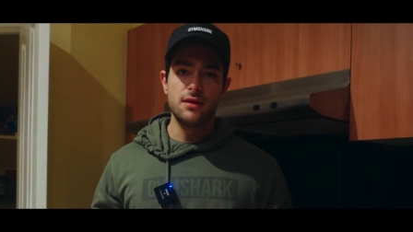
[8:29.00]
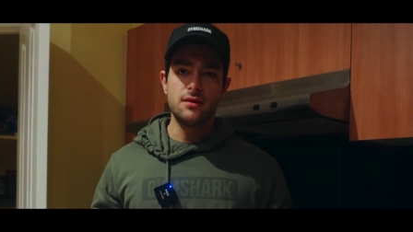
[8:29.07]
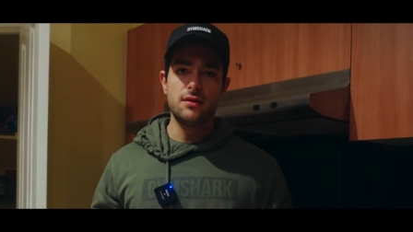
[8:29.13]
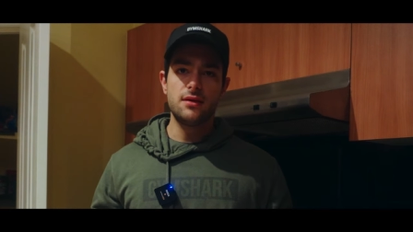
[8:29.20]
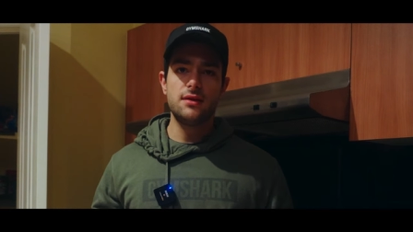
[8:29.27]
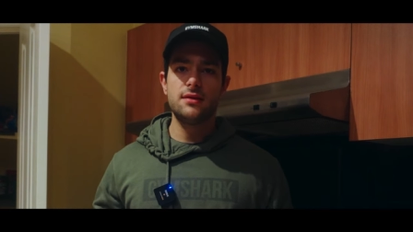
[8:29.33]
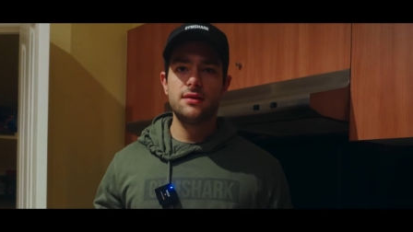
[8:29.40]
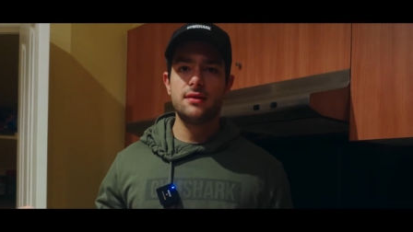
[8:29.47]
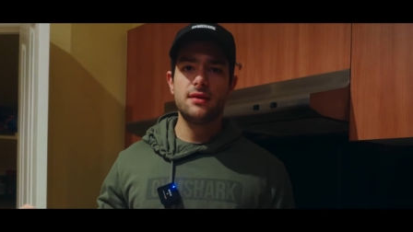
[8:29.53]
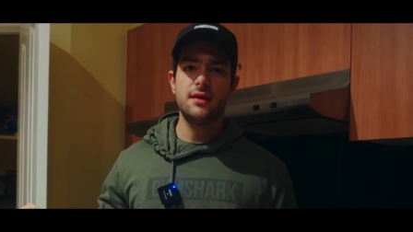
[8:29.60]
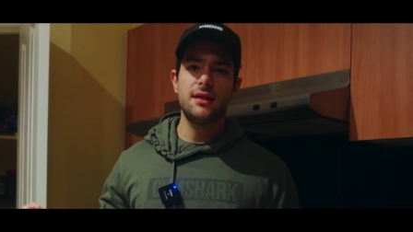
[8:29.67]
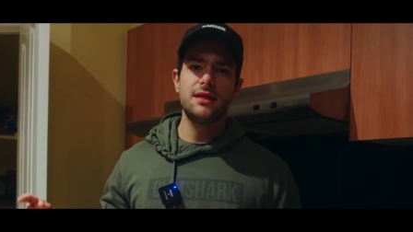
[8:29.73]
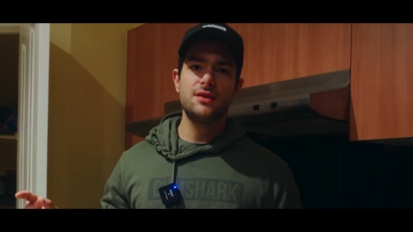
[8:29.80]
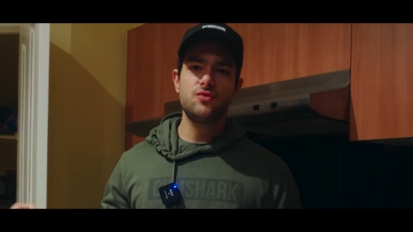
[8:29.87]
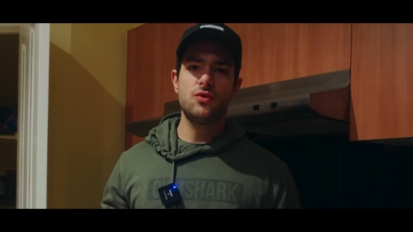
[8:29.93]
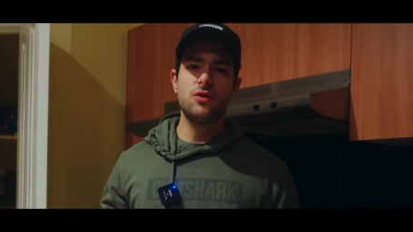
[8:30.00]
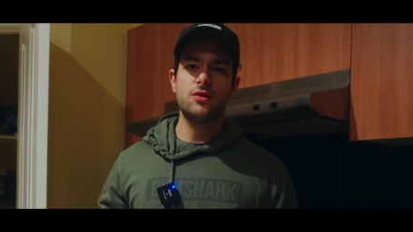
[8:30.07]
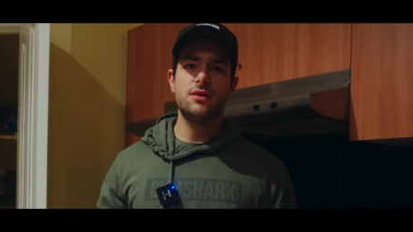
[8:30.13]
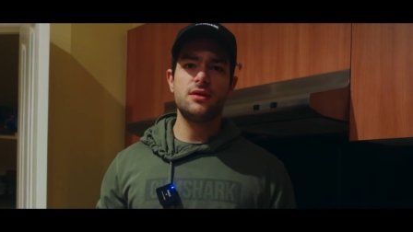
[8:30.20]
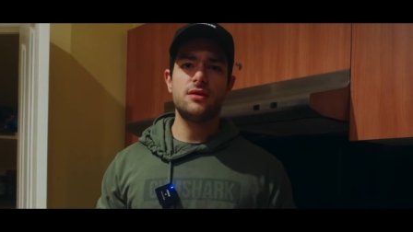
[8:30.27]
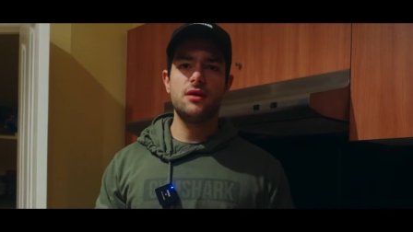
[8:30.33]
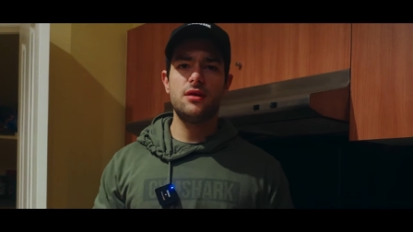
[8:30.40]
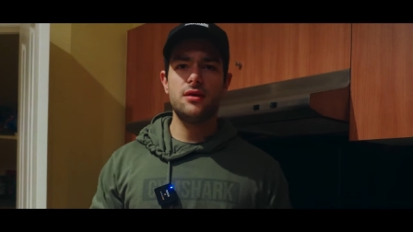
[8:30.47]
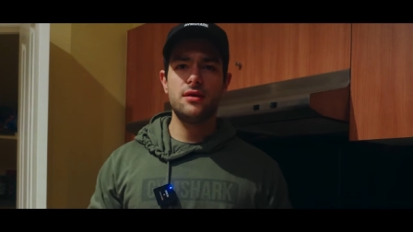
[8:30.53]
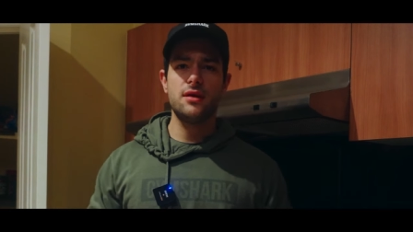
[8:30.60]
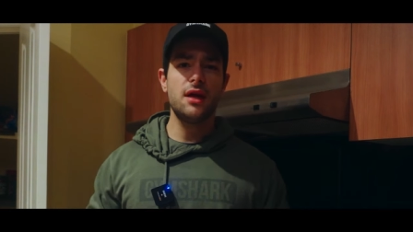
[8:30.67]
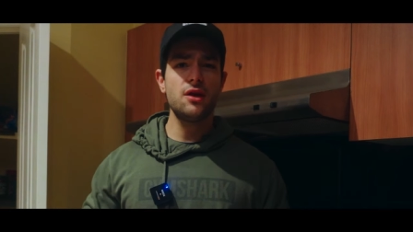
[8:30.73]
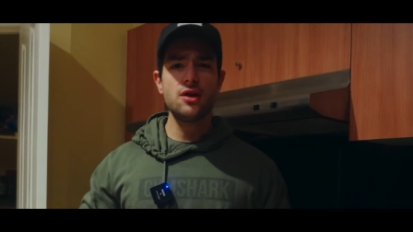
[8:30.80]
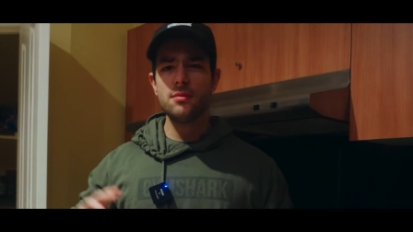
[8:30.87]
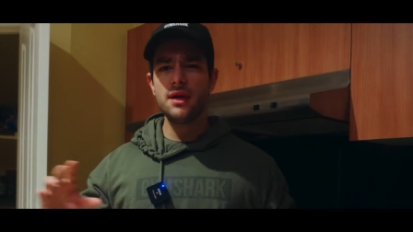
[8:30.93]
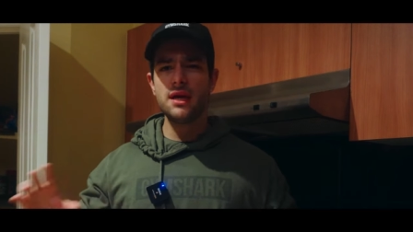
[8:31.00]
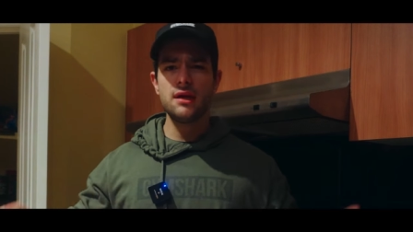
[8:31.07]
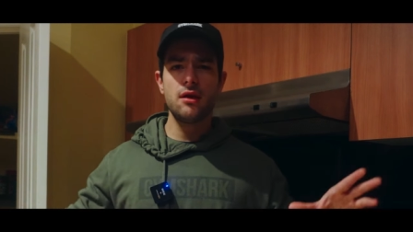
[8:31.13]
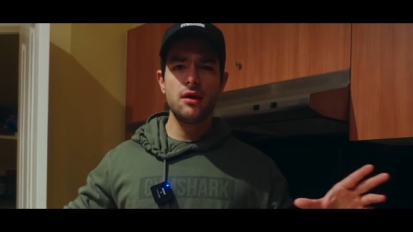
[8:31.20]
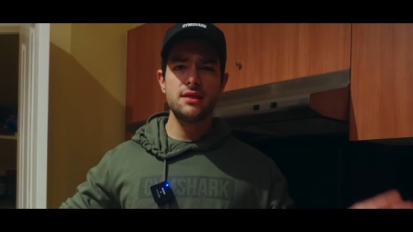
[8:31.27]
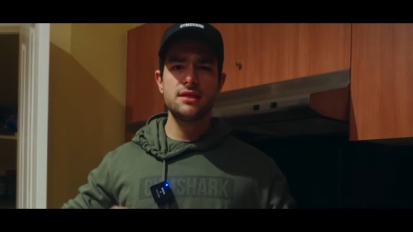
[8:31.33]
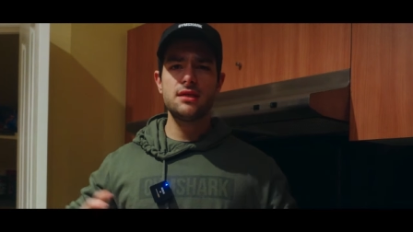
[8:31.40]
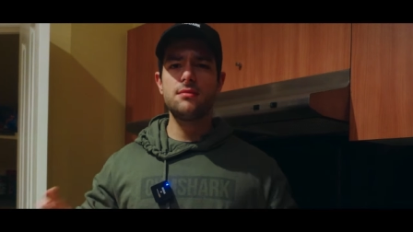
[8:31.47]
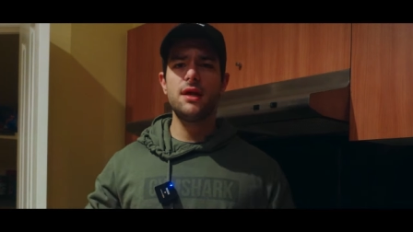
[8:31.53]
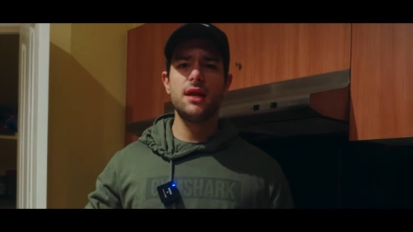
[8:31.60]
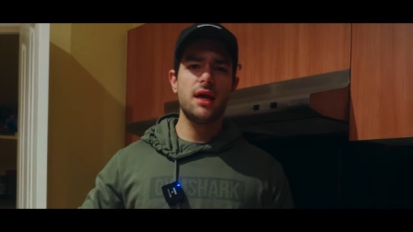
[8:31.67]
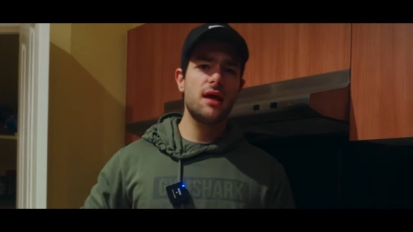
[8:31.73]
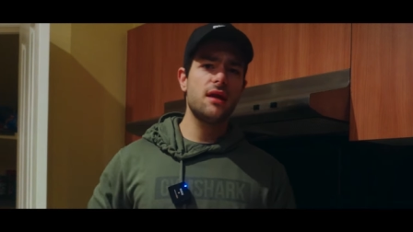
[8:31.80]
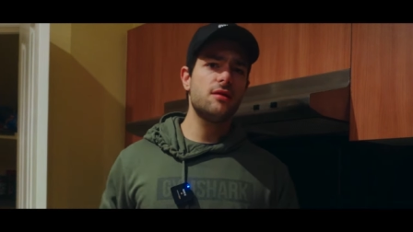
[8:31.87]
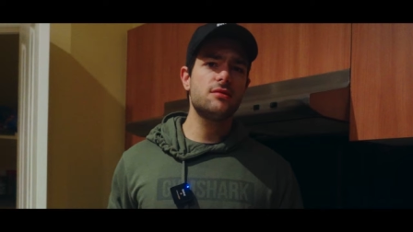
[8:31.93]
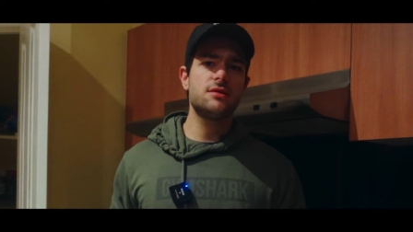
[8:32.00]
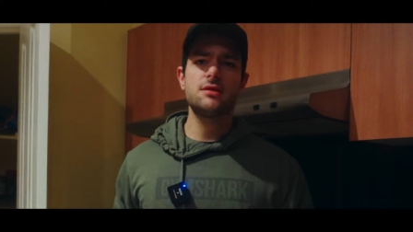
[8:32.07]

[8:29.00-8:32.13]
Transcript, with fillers: All right. Now let's roll the. And I'm going to make a nice cinematic edit.